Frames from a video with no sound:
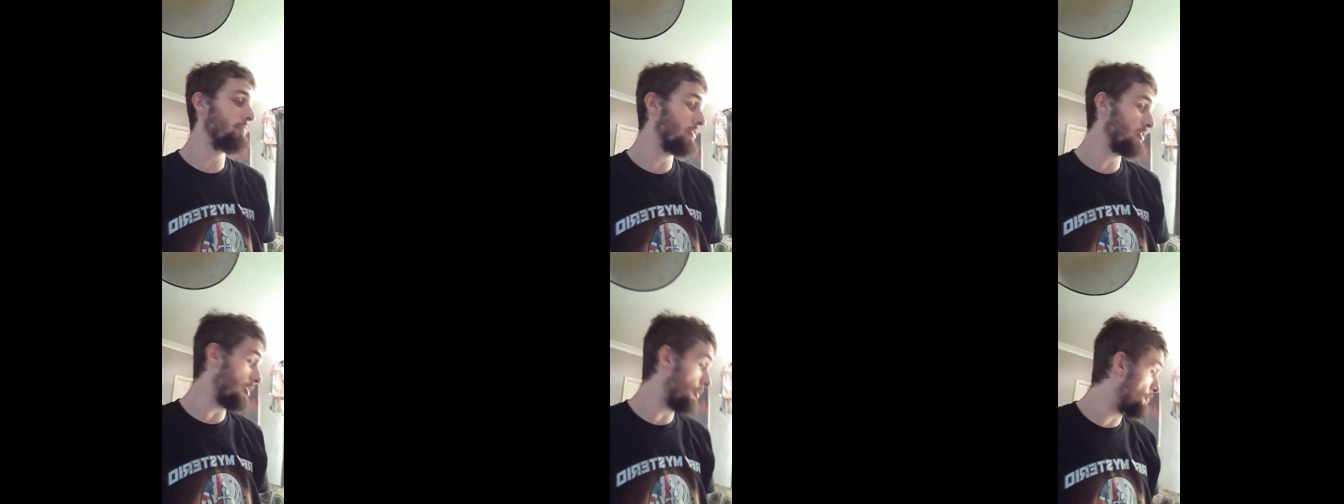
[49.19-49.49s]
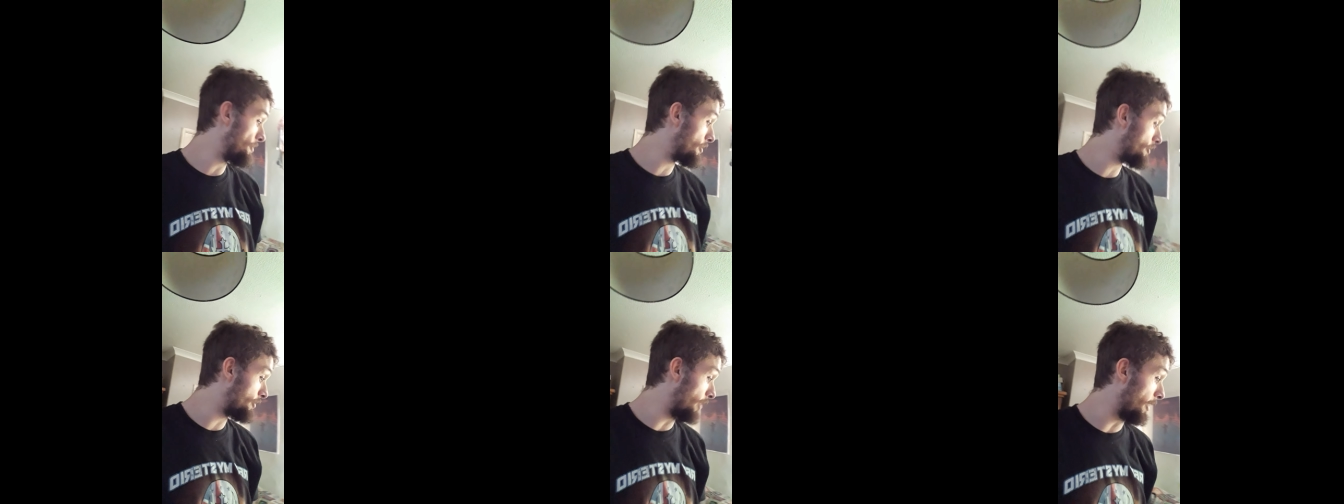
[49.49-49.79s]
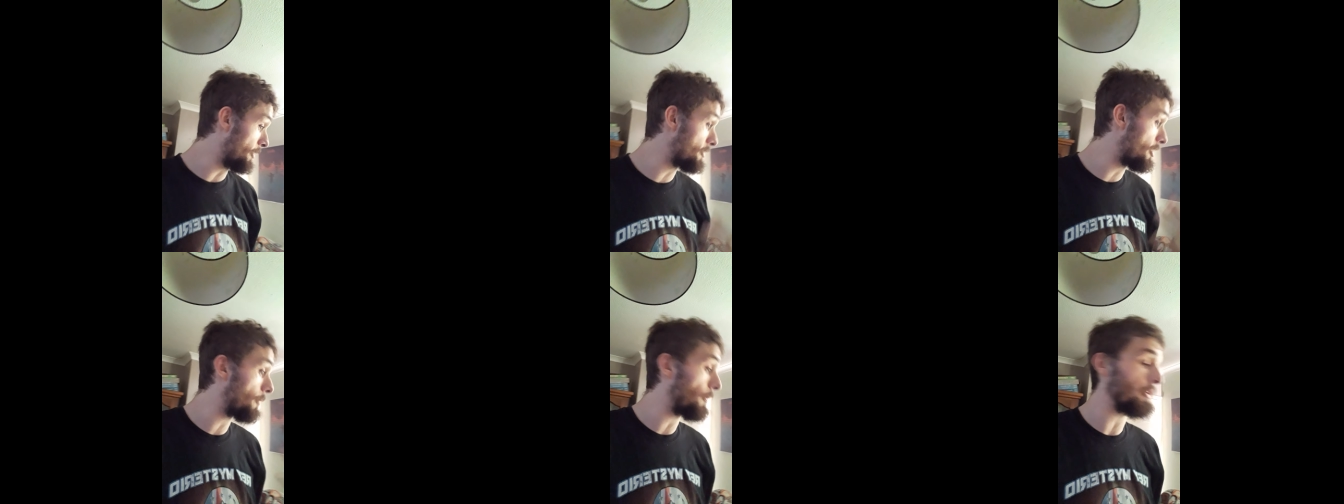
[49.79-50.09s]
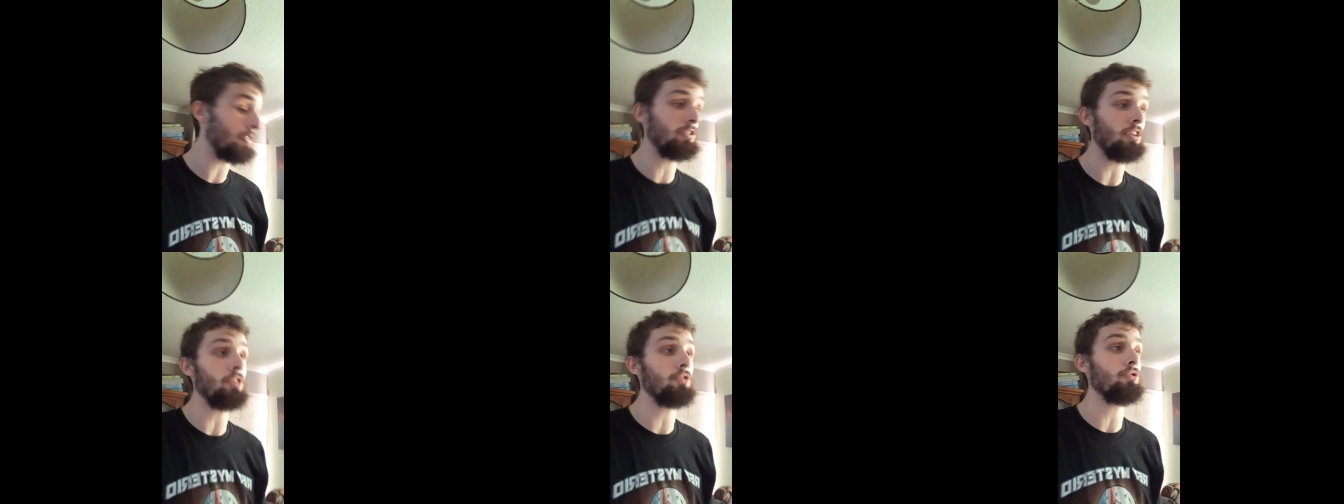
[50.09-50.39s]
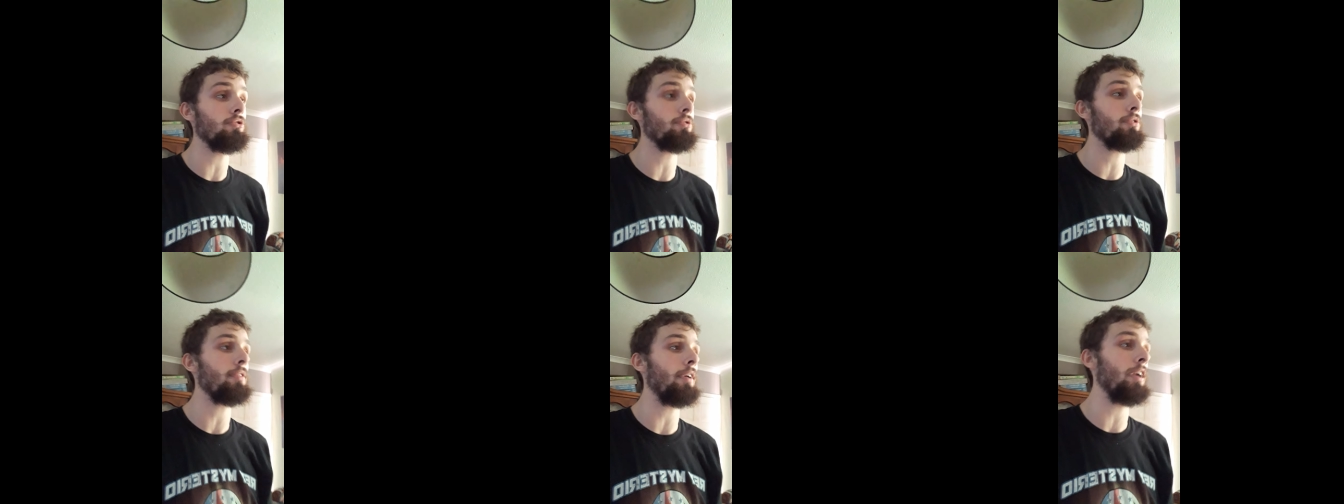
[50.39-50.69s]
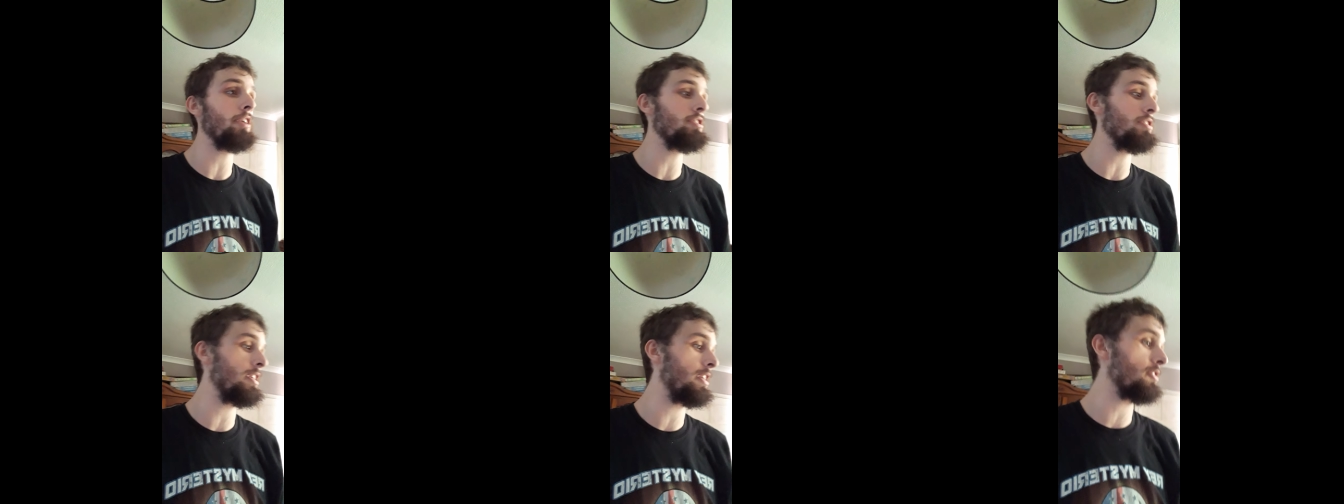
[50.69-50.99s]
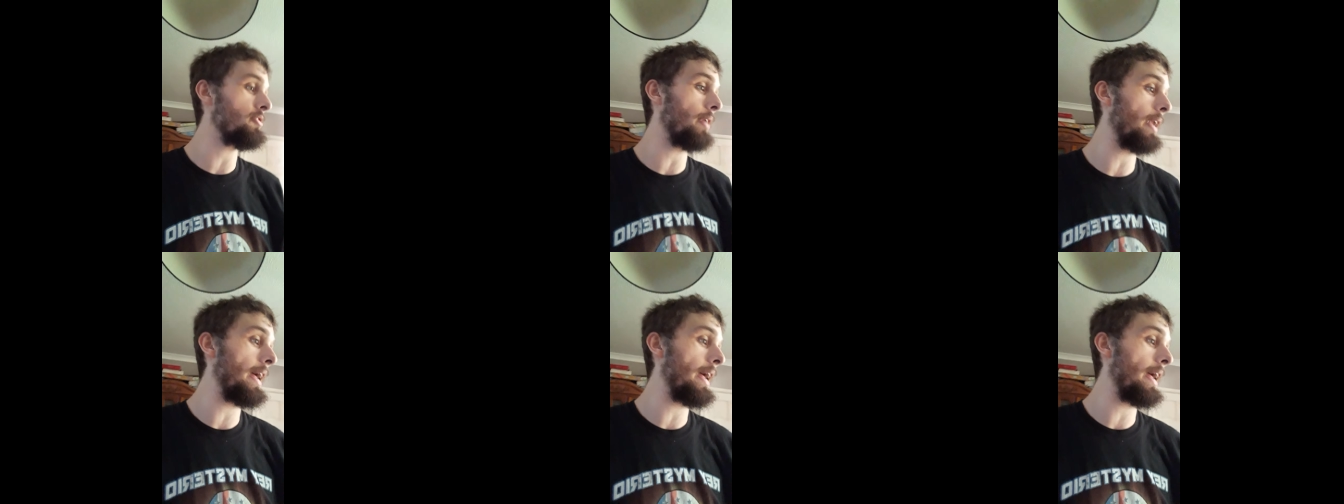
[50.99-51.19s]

for some of you don't know what sensory integration is I'll